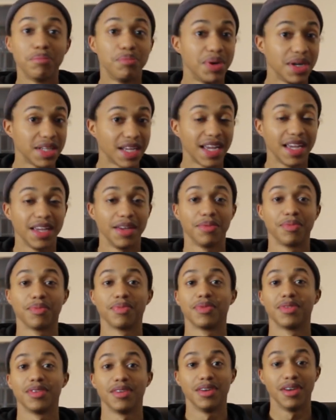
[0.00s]
But hey,
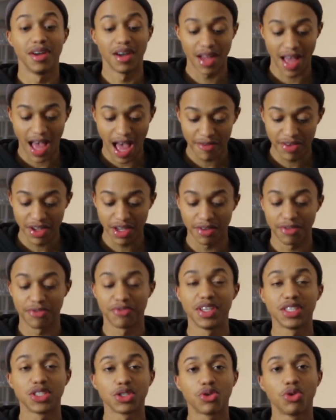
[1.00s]
having a
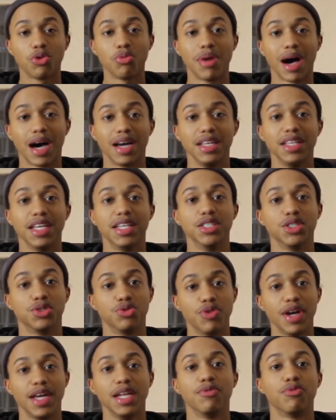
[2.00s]
physical body that
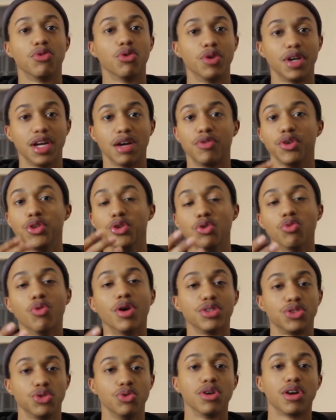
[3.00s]
is ready for whatever you
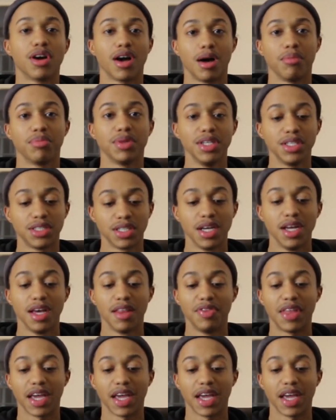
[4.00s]
want to accomplish